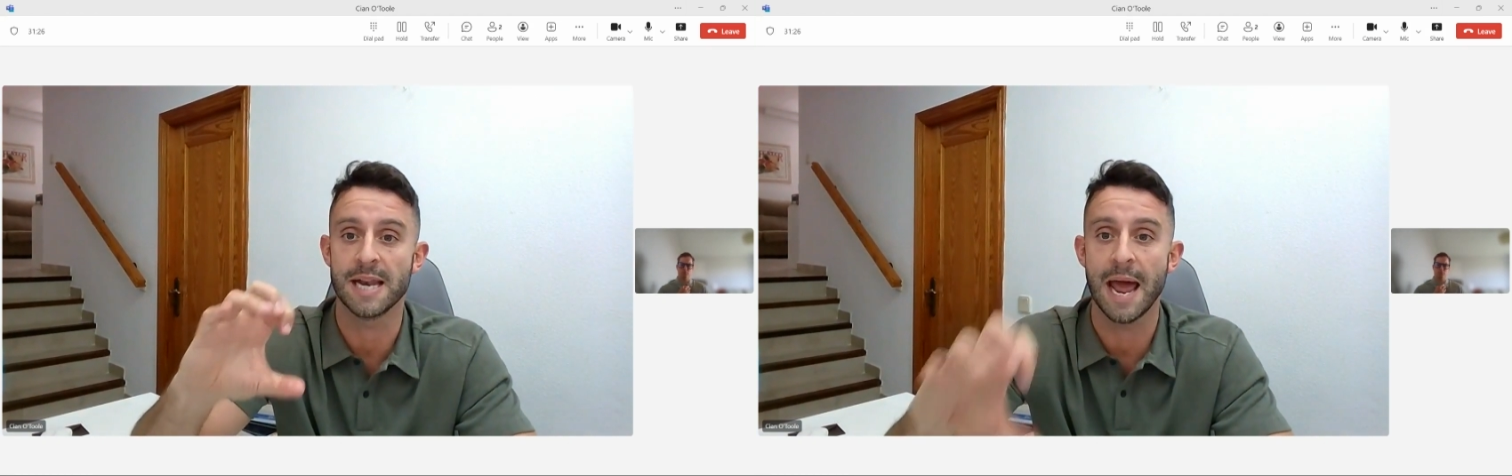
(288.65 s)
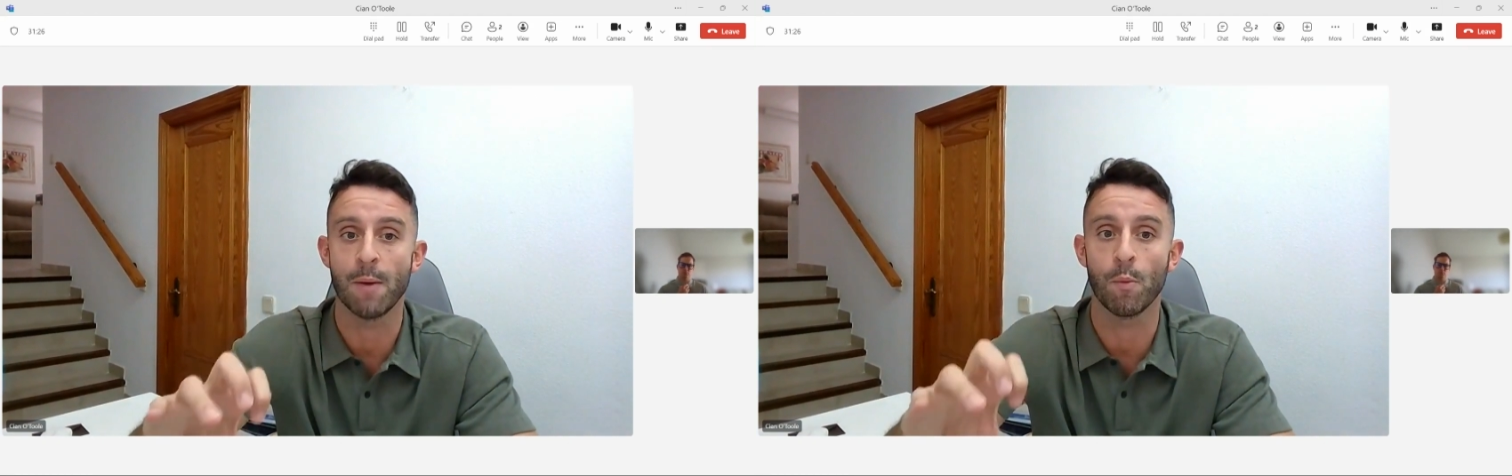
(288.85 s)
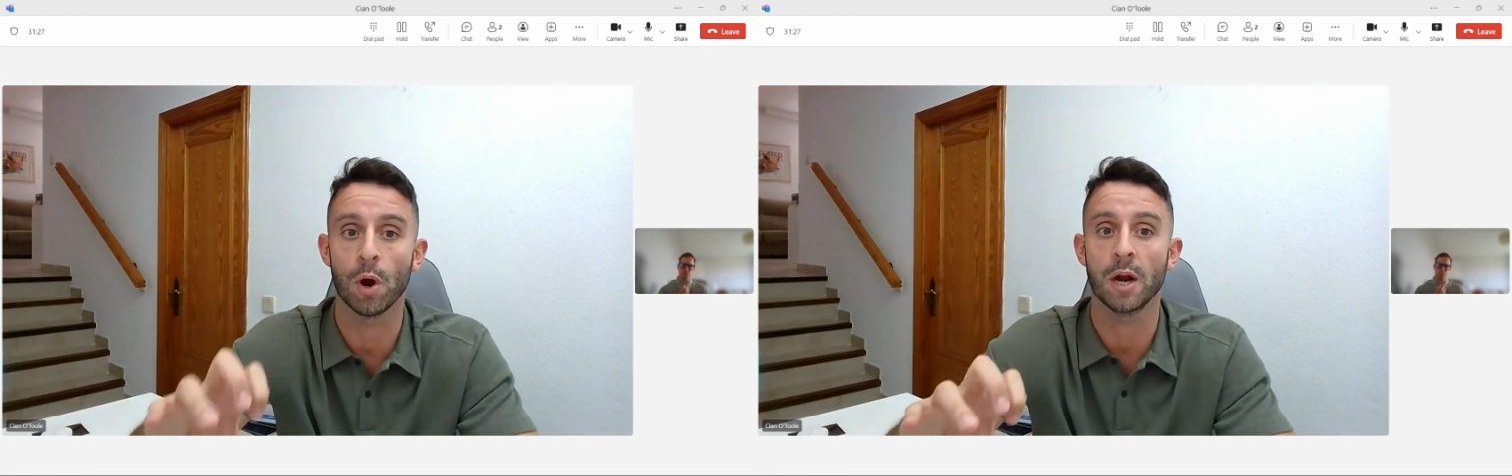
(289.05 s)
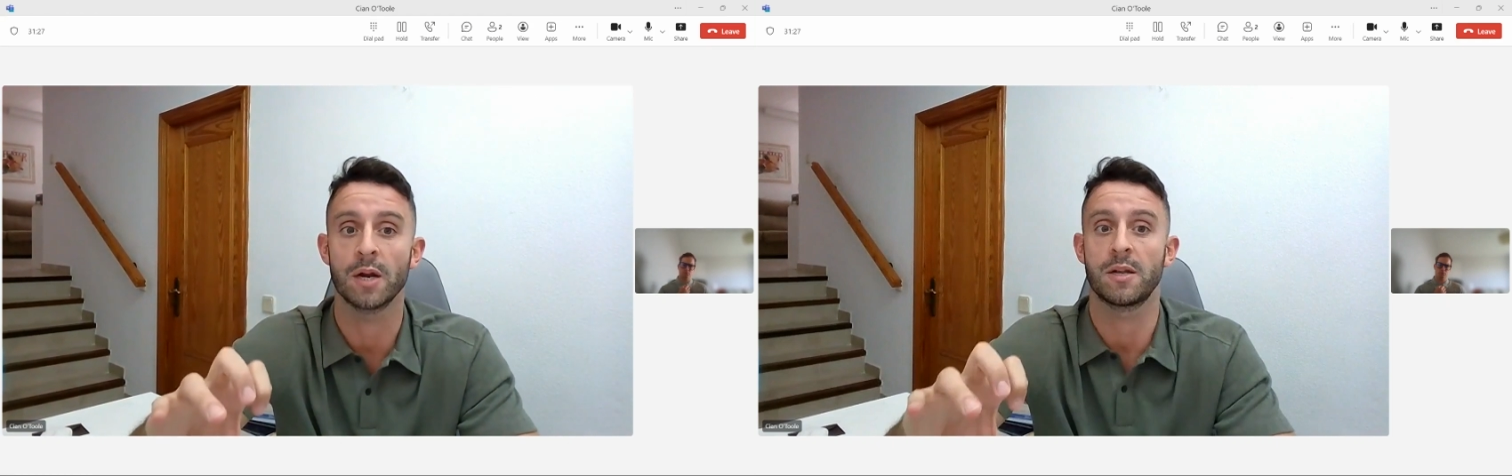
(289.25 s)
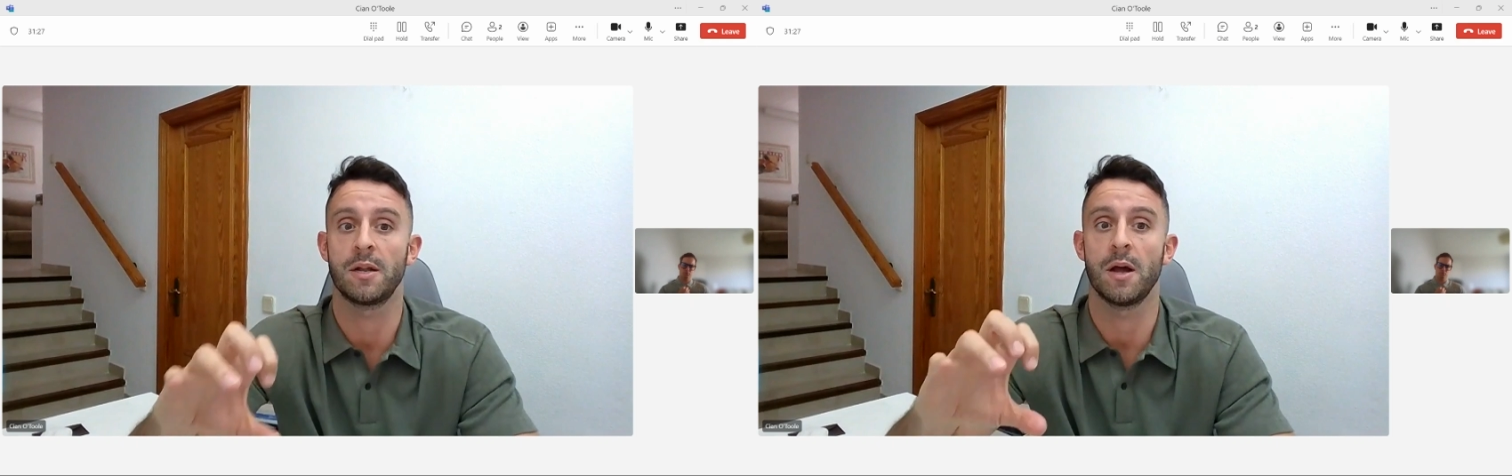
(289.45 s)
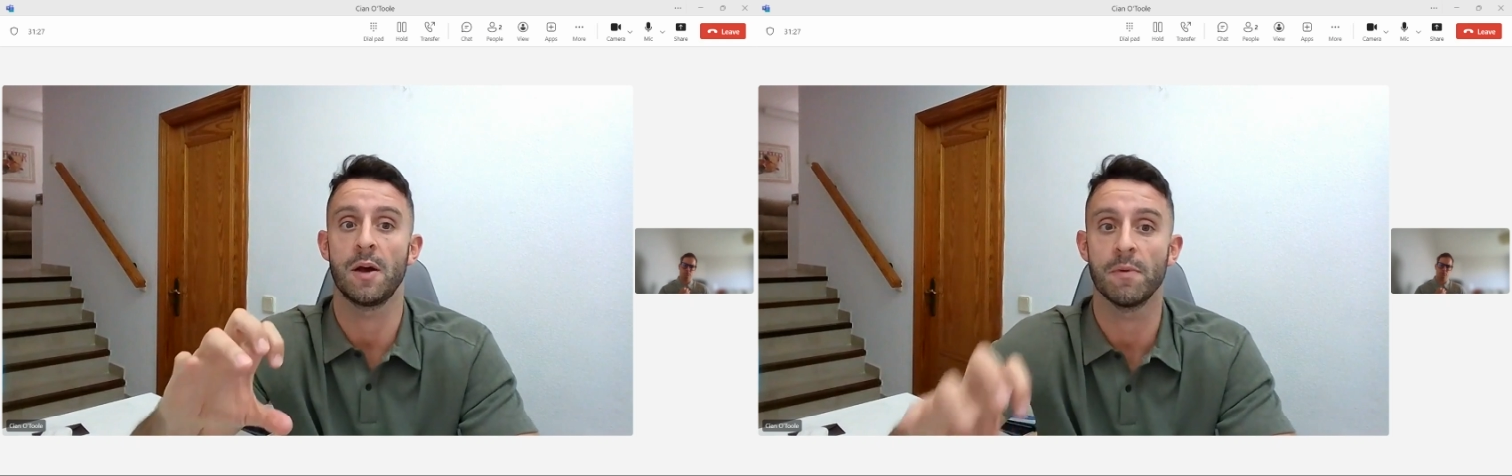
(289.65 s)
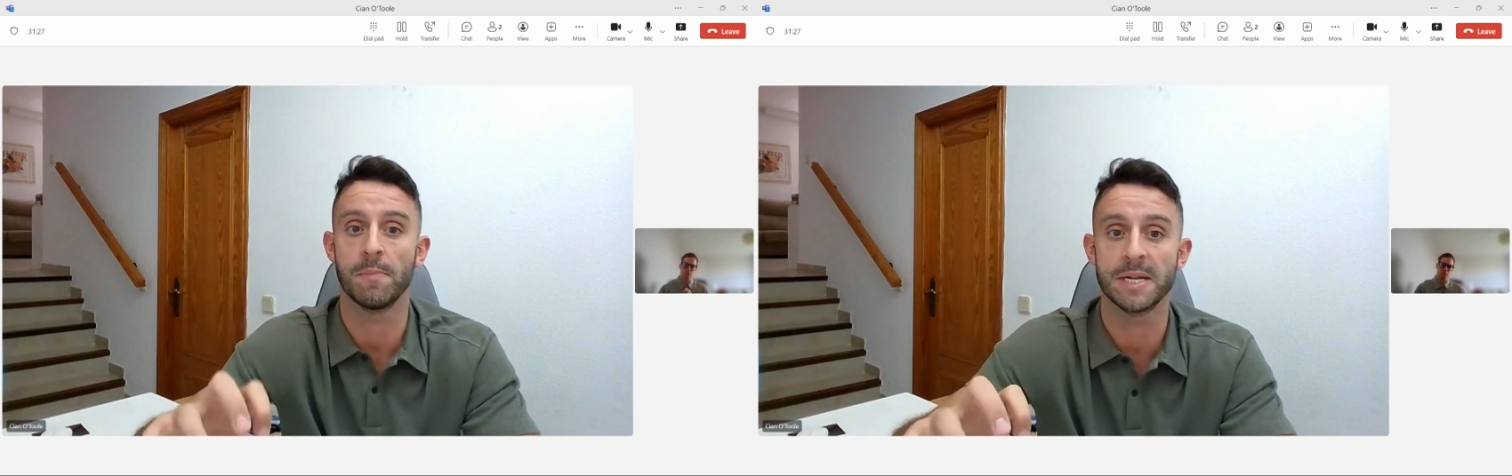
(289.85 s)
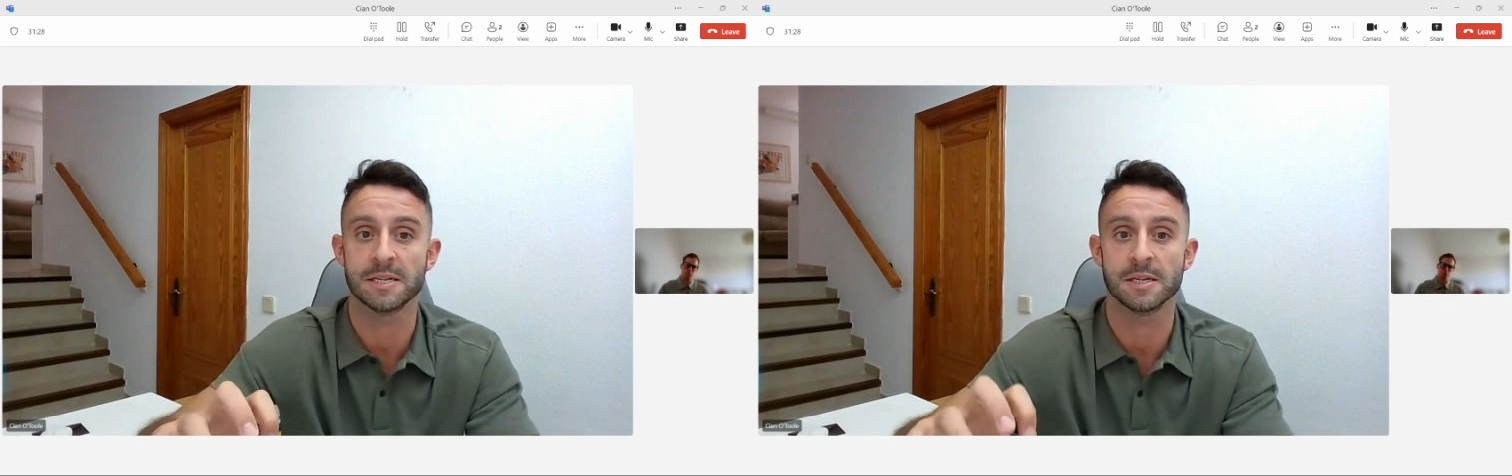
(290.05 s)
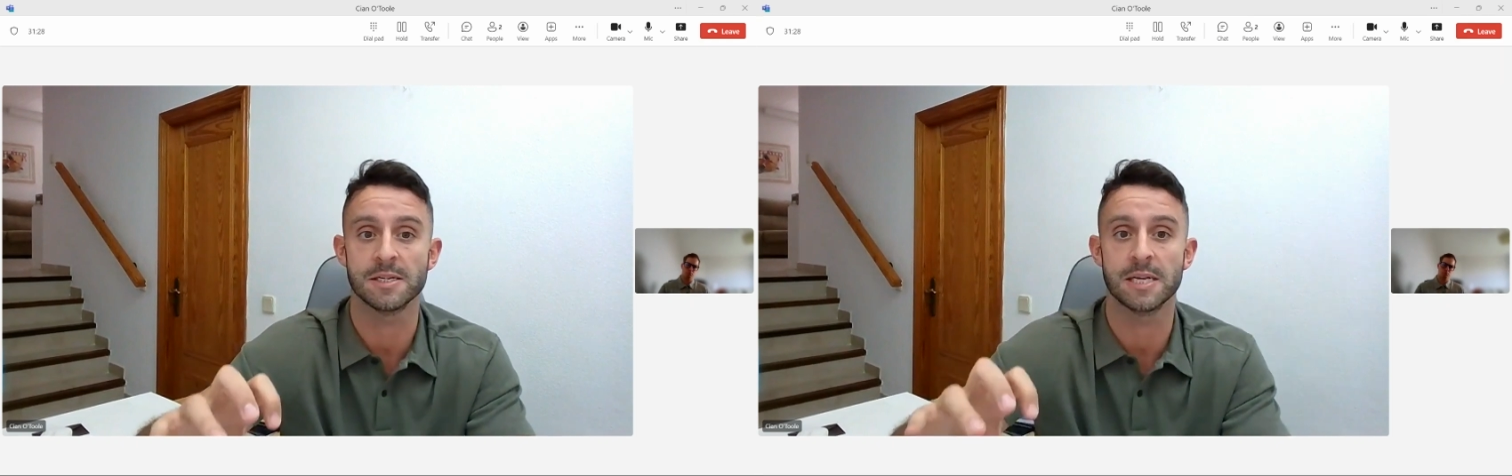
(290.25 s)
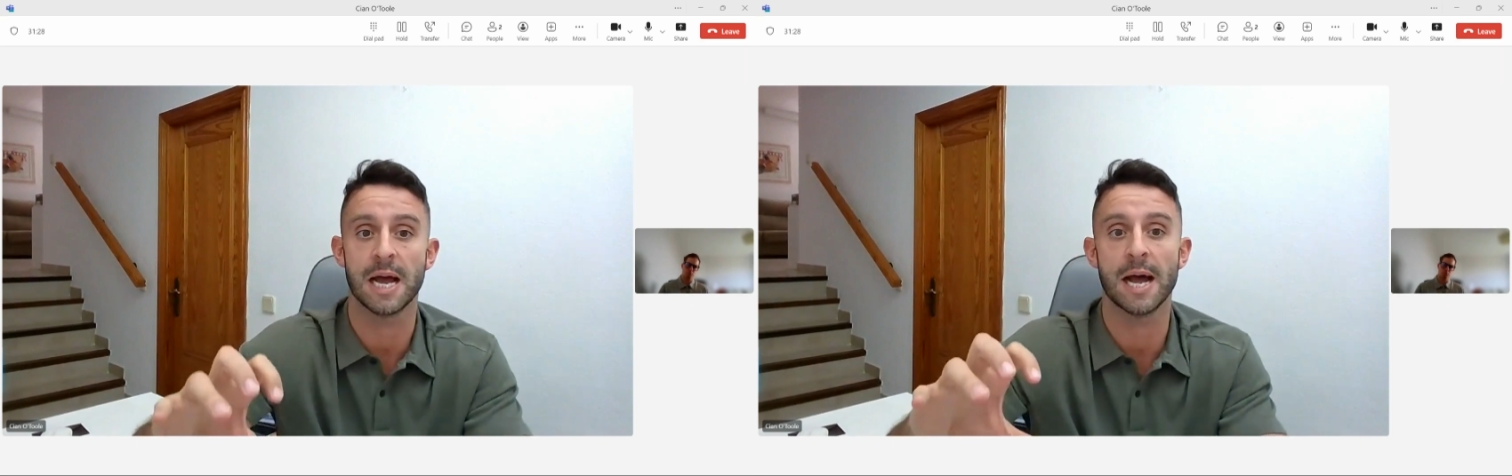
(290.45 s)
net worth of a business